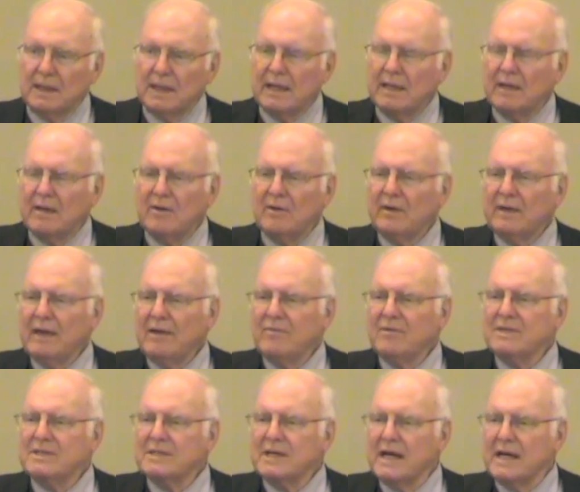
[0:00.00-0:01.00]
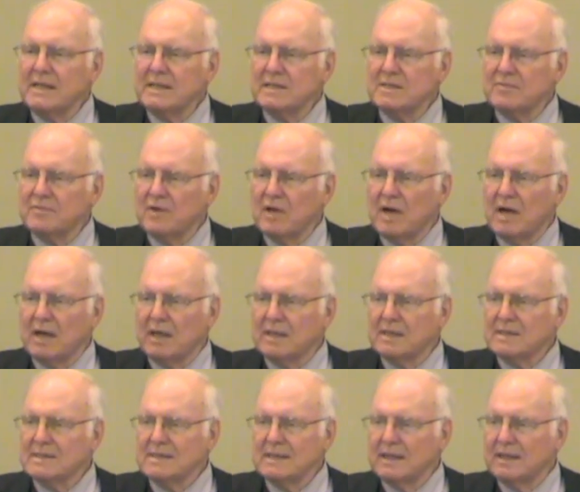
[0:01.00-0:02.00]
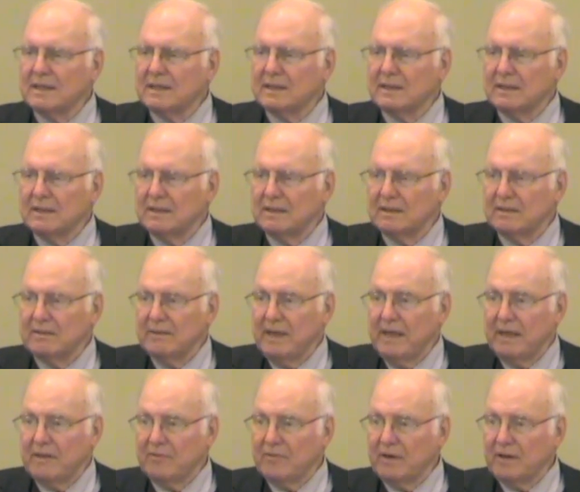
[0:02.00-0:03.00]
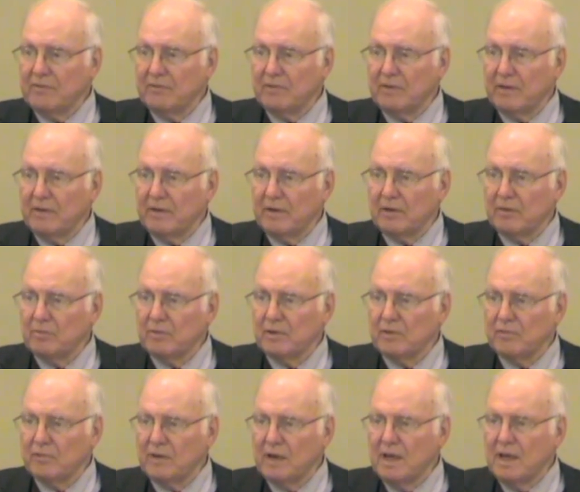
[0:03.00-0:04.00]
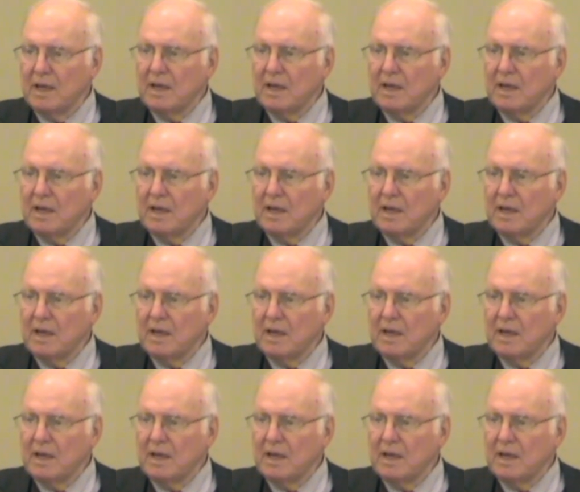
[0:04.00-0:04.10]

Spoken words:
And look, every giant is flawed. It's not that you can't find flaw. They're a real flaw.